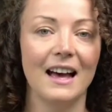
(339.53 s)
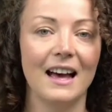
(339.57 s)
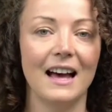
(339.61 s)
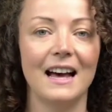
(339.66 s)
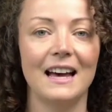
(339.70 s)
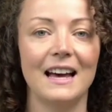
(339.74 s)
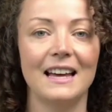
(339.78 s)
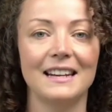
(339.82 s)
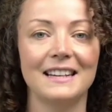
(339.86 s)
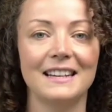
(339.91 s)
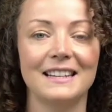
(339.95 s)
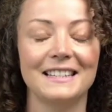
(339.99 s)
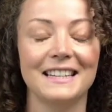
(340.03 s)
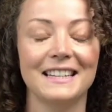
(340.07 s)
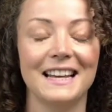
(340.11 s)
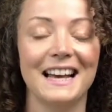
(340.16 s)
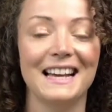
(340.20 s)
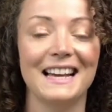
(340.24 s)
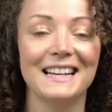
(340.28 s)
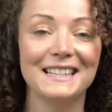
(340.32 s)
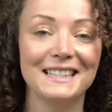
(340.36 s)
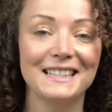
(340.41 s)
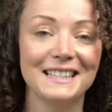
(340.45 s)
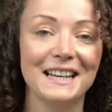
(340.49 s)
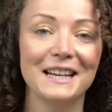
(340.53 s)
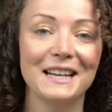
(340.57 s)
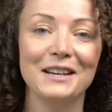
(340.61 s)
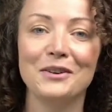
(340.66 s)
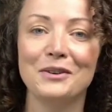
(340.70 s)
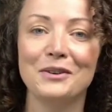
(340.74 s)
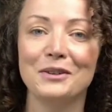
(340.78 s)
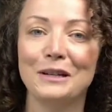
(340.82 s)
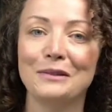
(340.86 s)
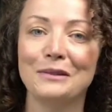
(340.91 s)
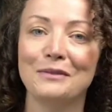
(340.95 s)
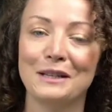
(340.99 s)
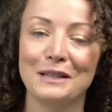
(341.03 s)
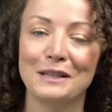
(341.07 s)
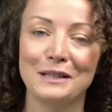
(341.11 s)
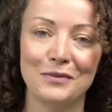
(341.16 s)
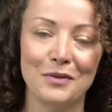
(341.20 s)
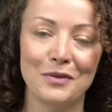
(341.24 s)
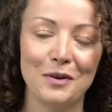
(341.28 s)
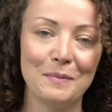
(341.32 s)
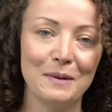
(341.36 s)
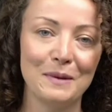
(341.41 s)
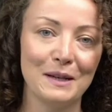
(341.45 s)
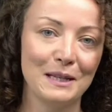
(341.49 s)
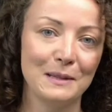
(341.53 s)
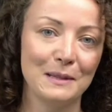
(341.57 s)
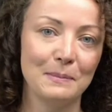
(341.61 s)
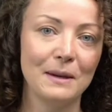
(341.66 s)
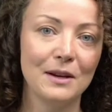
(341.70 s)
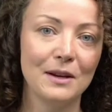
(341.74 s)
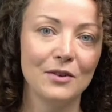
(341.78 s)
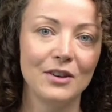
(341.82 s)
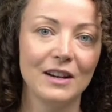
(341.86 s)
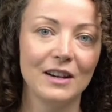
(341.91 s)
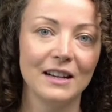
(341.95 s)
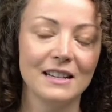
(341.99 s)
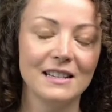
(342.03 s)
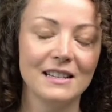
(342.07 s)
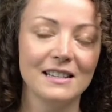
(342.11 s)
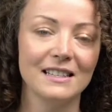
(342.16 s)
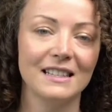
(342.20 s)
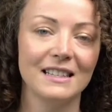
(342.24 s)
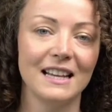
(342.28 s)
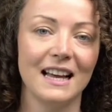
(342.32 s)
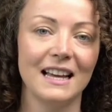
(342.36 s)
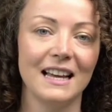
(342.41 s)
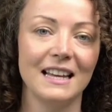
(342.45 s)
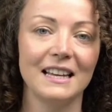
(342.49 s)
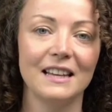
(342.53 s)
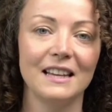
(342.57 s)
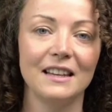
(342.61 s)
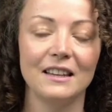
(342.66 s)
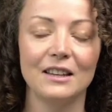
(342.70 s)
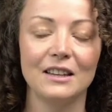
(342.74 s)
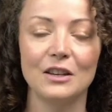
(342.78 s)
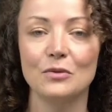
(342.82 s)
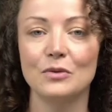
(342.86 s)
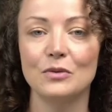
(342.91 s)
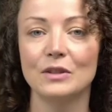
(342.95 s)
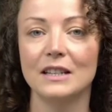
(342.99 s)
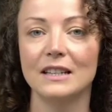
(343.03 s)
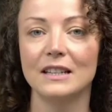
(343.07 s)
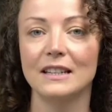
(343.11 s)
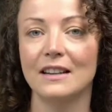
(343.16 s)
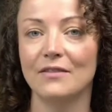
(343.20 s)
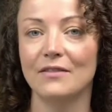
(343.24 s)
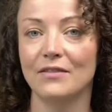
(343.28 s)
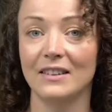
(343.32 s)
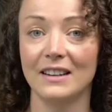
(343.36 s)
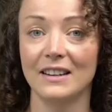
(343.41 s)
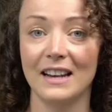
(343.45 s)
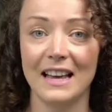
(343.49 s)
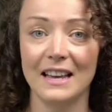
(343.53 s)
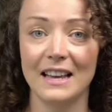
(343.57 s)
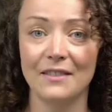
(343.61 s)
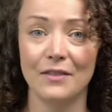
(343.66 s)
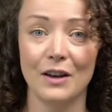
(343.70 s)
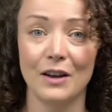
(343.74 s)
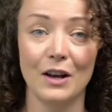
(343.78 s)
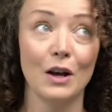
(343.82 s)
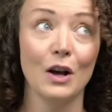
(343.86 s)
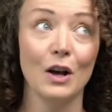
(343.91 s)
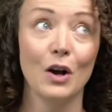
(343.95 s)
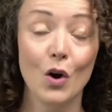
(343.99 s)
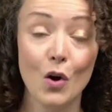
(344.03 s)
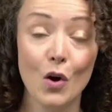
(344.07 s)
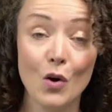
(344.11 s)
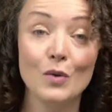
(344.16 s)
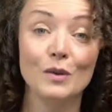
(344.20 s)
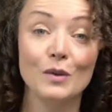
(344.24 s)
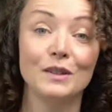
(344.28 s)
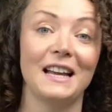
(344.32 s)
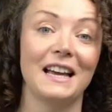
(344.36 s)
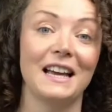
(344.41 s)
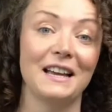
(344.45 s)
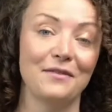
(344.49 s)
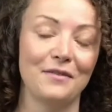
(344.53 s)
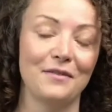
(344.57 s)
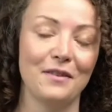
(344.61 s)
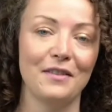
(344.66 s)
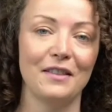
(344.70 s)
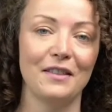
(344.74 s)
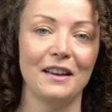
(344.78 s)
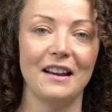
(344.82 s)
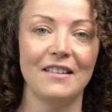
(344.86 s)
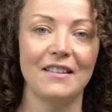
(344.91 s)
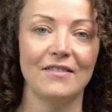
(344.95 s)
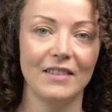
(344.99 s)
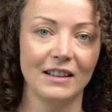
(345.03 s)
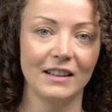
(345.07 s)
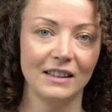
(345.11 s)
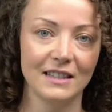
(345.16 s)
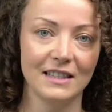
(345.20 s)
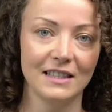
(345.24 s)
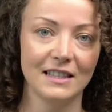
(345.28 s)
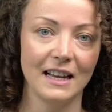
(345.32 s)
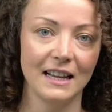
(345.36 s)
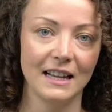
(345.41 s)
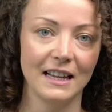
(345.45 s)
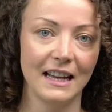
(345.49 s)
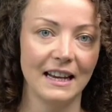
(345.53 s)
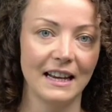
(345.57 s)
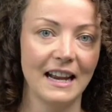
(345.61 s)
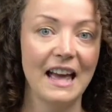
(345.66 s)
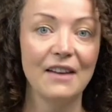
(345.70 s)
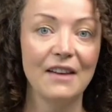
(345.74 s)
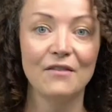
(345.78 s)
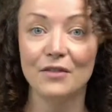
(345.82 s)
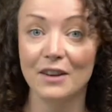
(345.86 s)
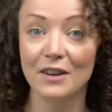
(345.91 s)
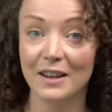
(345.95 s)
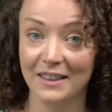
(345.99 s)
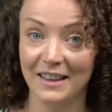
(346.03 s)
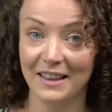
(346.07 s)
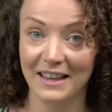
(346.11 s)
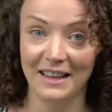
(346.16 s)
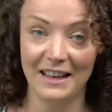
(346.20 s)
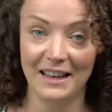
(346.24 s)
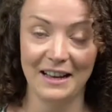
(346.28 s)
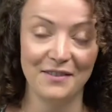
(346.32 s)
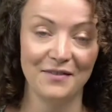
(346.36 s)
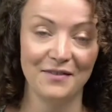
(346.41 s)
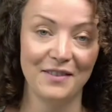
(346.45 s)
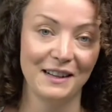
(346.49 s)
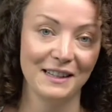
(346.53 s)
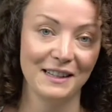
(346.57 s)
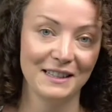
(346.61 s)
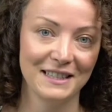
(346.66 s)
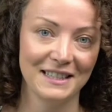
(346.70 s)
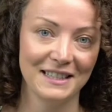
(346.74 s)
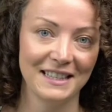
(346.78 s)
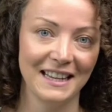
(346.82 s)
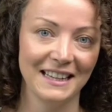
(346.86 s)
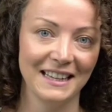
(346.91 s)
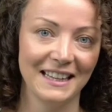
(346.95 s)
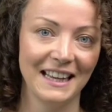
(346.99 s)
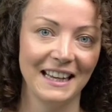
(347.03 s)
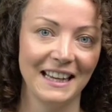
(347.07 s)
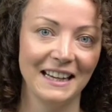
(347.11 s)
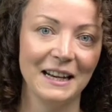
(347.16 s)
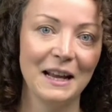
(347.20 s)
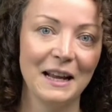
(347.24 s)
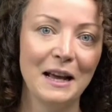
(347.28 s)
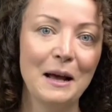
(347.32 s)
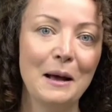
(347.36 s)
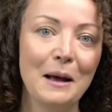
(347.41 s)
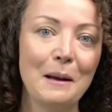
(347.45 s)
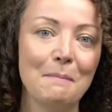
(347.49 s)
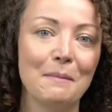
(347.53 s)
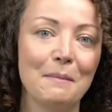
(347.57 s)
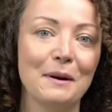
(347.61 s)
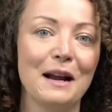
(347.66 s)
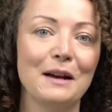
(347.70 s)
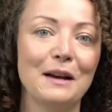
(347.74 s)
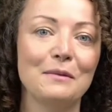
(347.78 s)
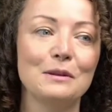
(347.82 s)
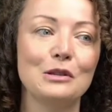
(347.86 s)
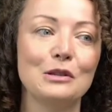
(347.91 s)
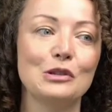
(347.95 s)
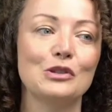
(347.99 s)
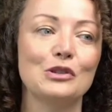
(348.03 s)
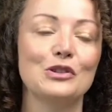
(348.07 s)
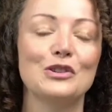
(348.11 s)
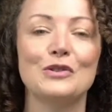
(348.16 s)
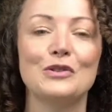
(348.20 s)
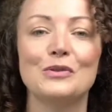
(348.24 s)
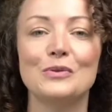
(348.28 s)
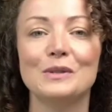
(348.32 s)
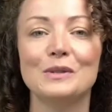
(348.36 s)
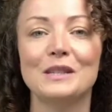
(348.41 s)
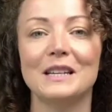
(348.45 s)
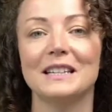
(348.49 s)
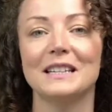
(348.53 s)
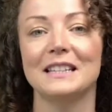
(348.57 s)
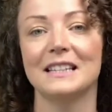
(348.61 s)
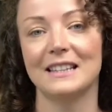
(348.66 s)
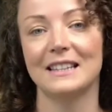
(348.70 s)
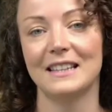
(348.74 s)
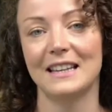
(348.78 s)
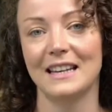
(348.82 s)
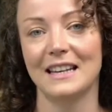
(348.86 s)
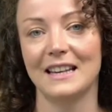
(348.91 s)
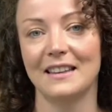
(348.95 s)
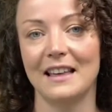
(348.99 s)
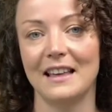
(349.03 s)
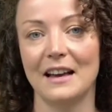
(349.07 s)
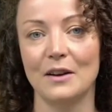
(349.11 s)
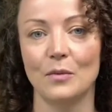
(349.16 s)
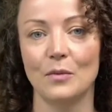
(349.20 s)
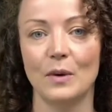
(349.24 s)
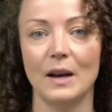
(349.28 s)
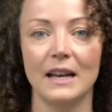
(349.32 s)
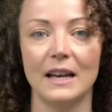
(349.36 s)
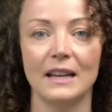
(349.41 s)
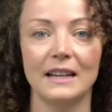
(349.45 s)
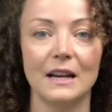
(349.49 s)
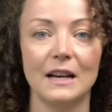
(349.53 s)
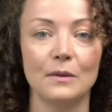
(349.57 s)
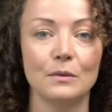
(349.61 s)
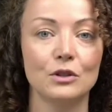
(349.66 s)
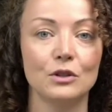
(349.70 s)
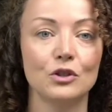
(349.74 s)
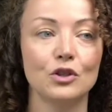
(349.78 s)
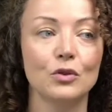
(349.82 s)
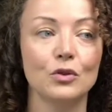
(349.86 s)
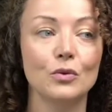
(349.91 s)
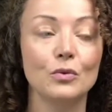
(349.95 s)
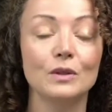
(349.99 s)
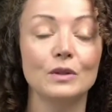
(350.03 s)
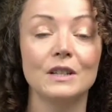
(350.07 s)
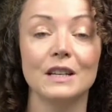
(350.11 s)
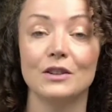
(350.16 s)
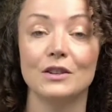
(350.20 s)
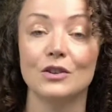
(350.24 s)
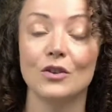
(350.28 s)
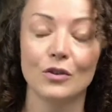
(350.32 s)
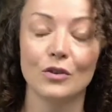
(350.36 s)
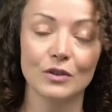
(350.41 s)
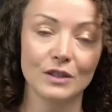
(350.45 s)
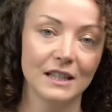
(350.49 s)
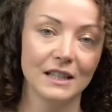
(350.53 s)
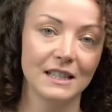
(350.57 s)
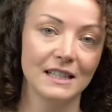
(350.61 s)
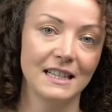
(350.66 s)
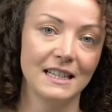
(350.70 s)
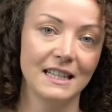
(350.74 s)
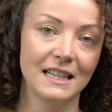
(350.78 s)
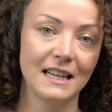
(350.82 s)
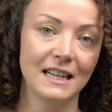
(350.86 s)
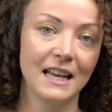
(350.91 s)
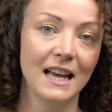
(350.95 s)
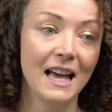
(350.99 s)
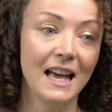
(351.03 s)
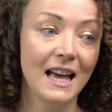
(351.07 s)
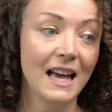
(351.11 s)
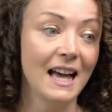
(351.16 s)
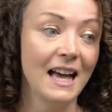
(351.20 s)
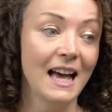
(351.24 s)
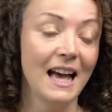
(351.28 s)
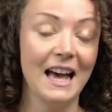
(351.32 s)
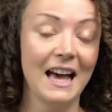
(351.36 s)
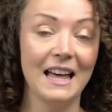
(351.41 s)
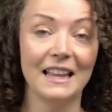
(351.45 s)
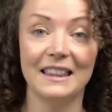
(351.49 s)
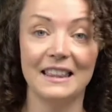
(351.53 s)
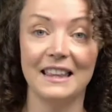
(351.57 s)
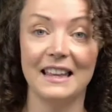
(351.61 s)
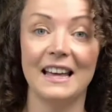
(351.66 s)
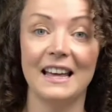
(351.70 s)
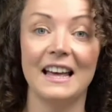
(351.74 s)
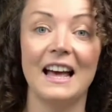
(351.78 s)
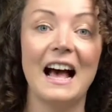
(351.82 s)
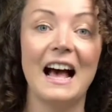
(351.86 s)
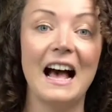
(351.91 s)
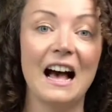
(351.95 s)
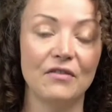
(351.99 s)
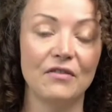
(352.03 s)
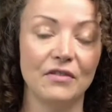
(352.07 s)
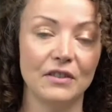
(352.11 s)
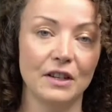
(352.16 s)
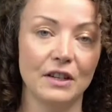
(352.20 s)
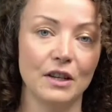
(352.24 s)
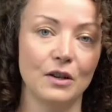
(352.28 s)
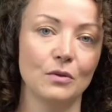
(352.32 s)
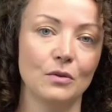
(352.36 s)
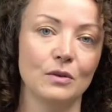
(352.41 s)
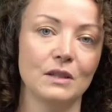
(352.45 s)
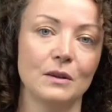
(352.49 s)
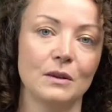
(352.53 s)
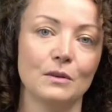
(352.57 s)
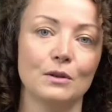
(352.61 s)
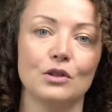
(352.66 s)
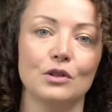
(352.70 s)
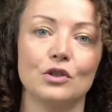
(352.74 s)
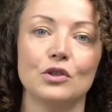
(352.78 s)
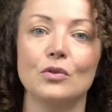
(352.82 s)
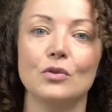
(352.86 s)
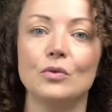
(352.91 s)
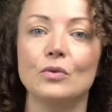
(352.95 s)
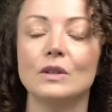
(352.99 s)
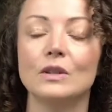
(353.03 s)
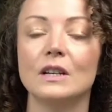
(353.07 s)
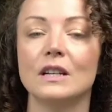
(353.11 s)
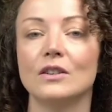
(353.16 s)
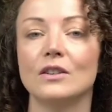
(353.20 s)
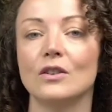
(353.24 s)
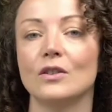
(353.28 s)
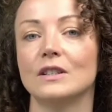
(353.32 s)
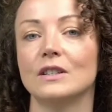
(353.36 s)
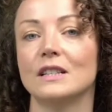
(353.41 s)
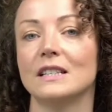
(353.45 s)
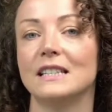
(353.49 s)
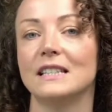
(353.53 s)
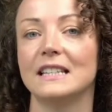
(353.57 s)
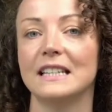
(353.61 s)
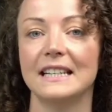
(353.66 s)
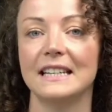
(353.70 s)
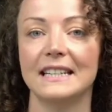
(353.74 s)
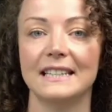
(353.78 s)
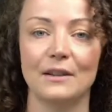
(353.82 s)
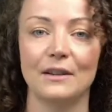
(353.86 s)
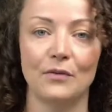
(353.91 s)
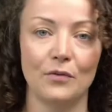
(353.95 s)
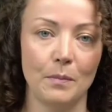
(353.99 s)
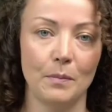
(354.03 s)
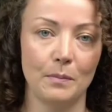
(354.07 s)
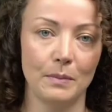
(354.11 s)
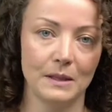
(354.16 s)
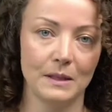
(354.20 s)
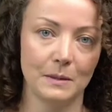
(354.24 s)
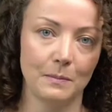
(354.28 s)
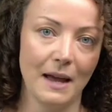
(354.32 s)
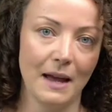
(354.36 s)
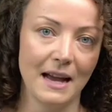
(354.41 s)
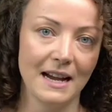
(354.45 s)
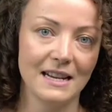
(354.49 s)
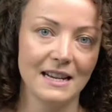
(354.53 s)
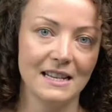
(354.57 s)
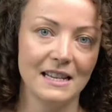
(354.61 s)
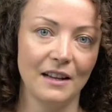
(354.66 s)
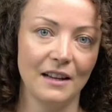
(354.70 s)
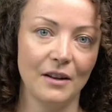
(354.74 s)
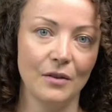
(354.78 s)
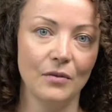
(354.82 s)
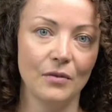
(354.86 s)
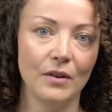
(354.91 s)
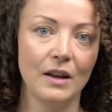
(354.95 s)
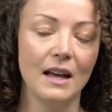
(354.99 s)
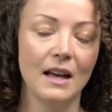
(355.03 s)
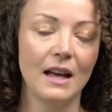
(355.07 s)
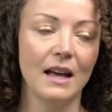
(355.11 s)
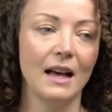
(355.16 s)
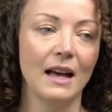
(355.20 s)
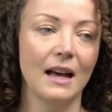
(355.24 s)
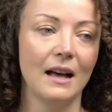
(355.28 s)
And I say all of this from experience. I used to live a whole life that I felt stuck in, everything I felt stuck in, but I was choosing to think that way, and I was choosing not to see other avenues. I was choosing not to see a different perspective.